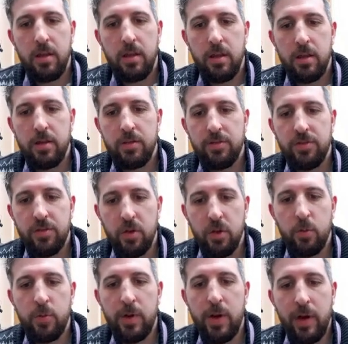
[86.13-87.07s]

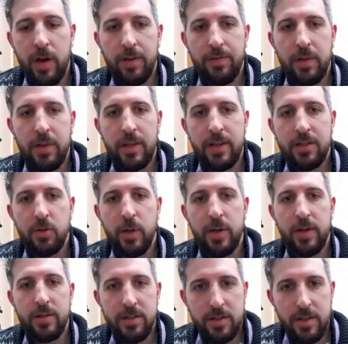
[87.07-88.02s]
So now I have the link, so I
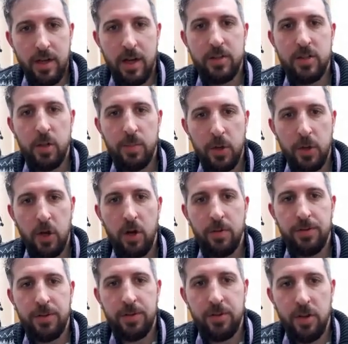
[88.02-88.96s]
can start up a
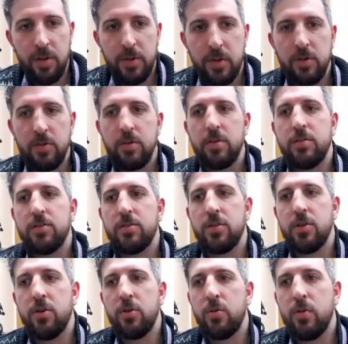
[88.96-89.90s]
Conda terminal.
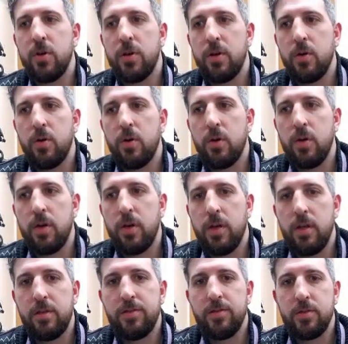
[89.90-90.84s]
So
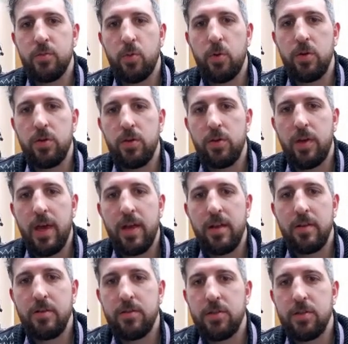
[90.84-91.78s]
this is what you
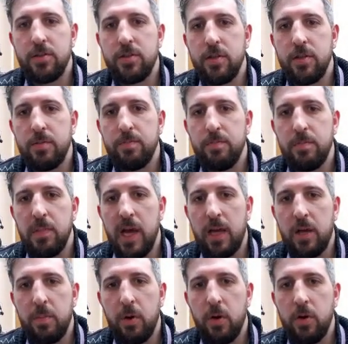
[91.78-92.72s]
get, just a
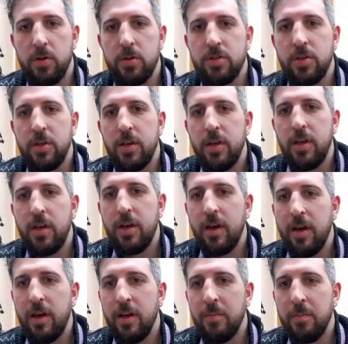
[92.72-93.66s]
black box.
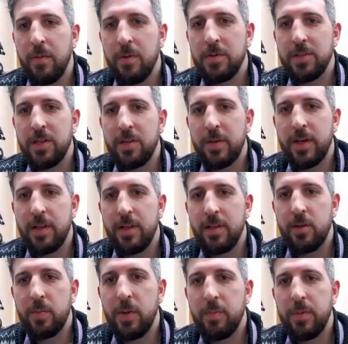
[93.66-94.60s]
I'm just going to make it a
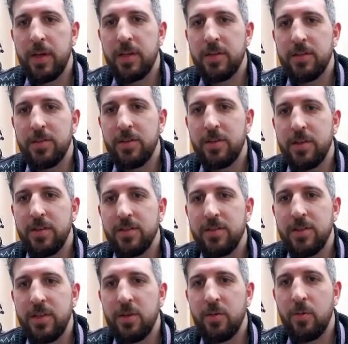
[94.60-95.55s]
little bit bigger so you can
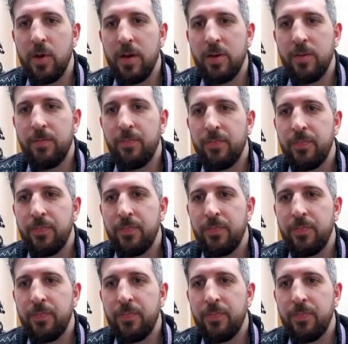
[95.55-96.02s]
see it well.